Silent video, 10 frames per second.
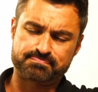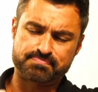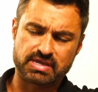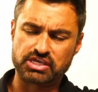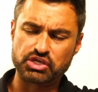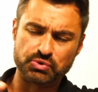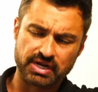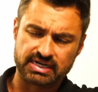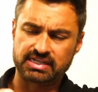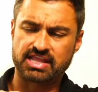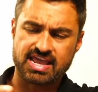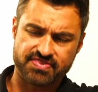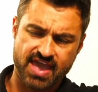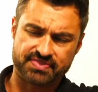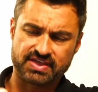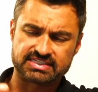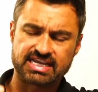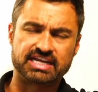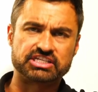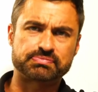unit like that's
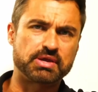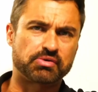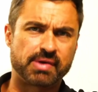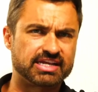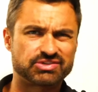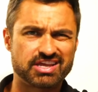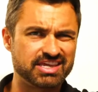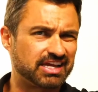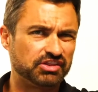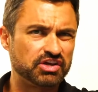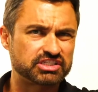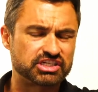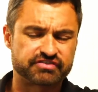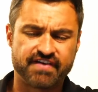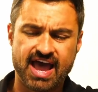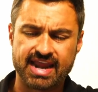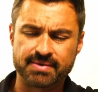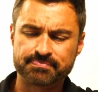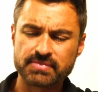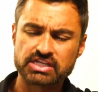in a speeder bike, so I think it looks just
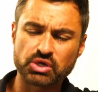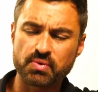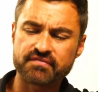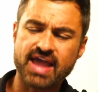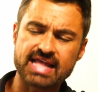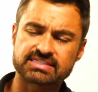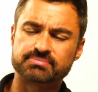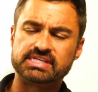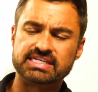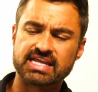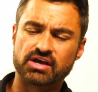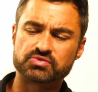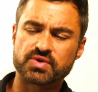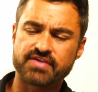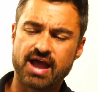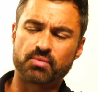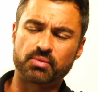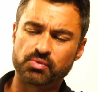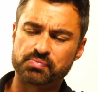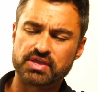fine. So we've got some details. We've got
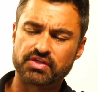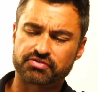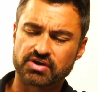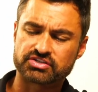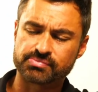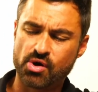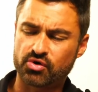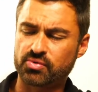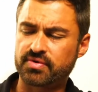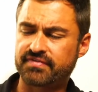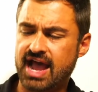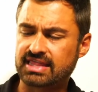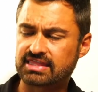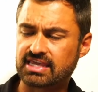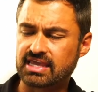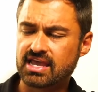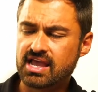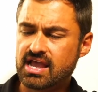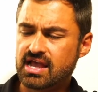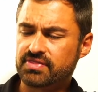what would be the thruster motor, we've got the
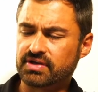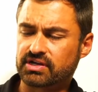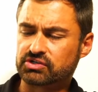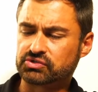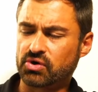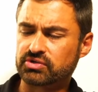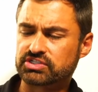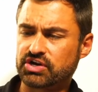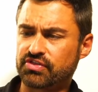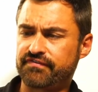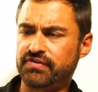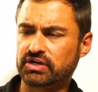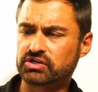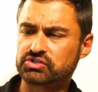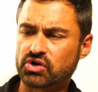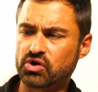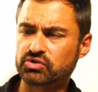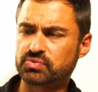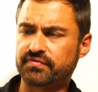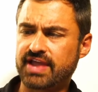controls here, the foot
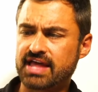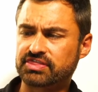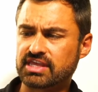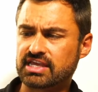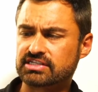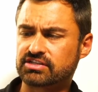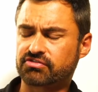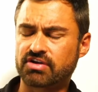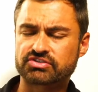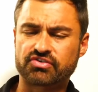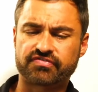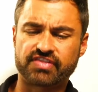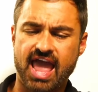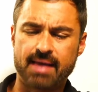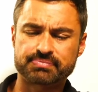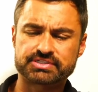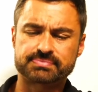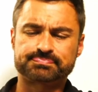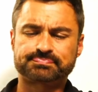controls, we've got these thruster flaps.